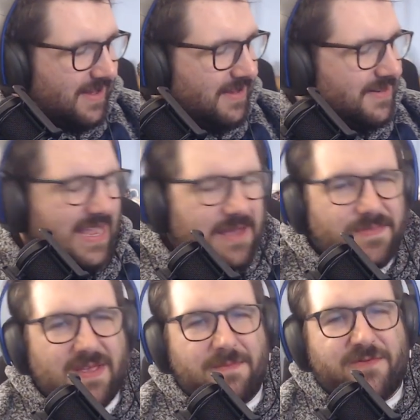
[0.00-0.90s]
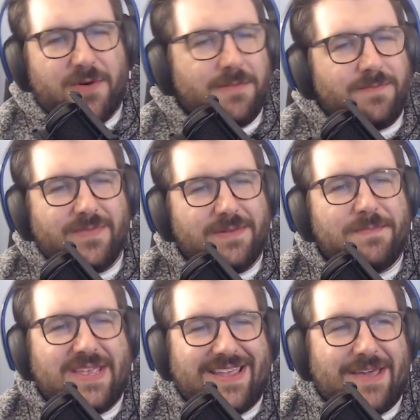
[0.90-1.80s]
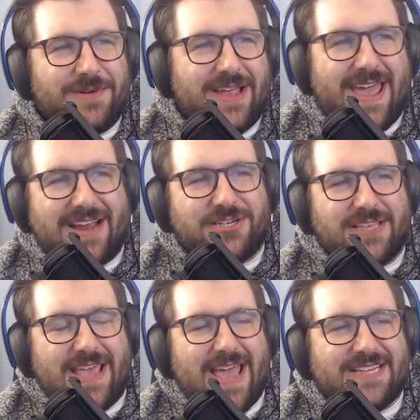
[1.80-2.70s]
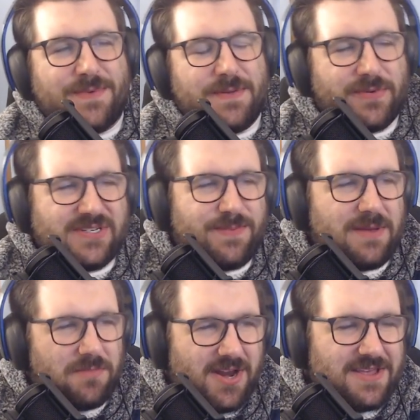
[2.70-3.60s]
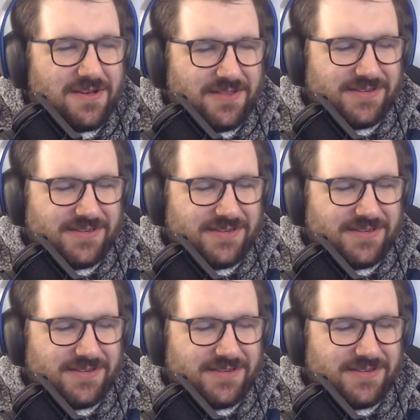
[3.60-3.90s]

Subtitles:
damn them from being able to actually ask people to spend money on those